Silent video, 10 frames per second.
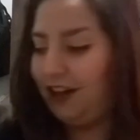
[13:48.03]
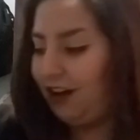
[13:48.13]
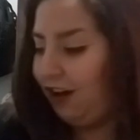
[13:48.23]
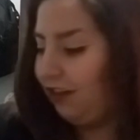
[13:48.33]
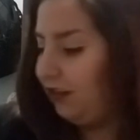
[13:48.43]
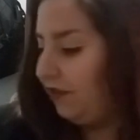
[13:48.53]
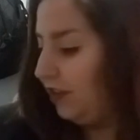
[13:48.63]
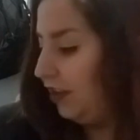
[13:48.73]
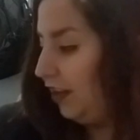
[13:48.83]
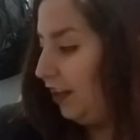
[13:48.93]
All of the
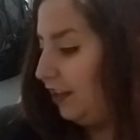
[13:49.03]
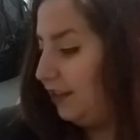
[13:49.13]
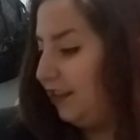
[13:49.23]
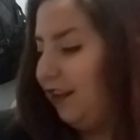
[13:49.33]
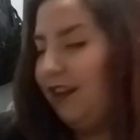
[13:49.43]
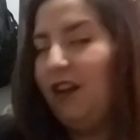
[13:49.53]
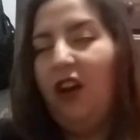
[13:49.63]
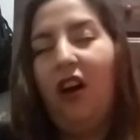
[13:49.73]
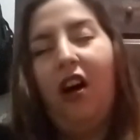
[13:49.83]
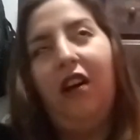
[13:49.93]
goodies,
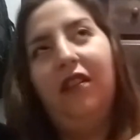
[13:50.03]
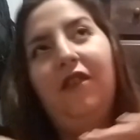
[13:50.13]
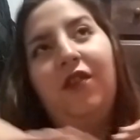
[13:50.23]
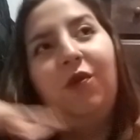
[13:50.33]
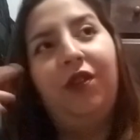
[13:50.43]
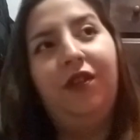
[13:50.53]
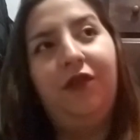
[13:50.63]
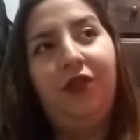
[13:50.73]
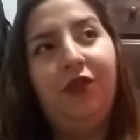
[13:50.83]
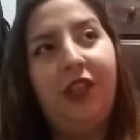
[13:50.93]
all of the
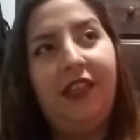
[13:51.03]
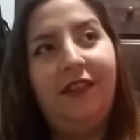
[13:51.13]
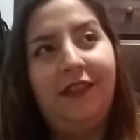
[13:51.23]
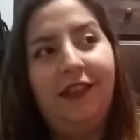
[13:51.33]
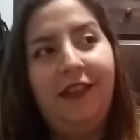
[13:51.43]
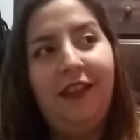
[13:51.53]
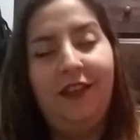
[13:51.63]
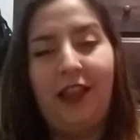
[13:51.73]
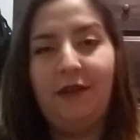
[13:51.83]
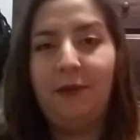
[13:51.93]
wonderful treats.
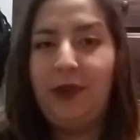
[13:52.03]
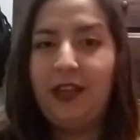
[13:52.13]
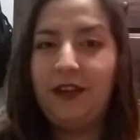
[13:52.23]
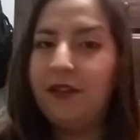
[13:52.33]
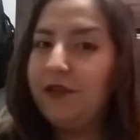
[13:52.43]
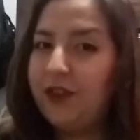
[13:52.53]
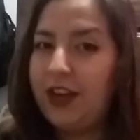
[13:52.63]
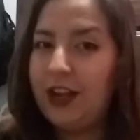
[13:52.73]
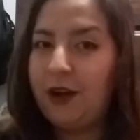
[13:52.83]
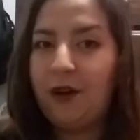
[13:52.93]
There will be another
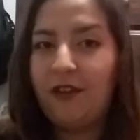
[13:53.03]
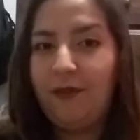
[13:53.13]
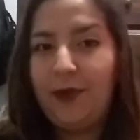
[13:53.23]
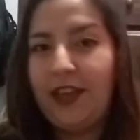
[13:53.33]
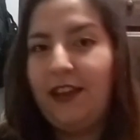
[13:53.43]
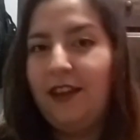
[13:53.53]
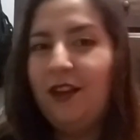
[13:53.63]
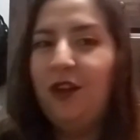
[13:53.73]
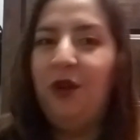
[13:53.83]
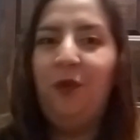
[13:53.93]
video of me
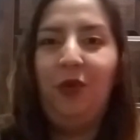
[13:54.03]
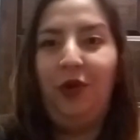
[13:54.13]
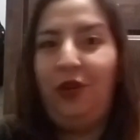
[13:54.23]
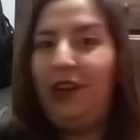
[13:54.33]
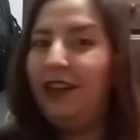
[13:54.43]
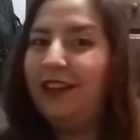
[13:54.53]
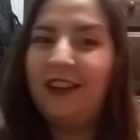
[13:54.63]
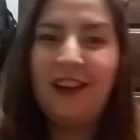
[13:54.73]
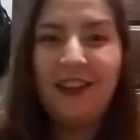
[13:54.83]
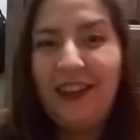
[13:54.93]
putting it
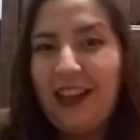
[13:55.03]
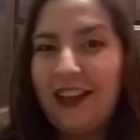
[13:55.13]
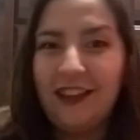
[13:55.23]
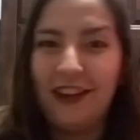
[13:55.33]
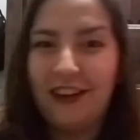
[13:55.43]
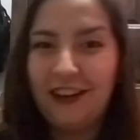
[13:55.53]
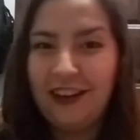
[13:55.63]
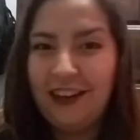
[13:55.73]
all together.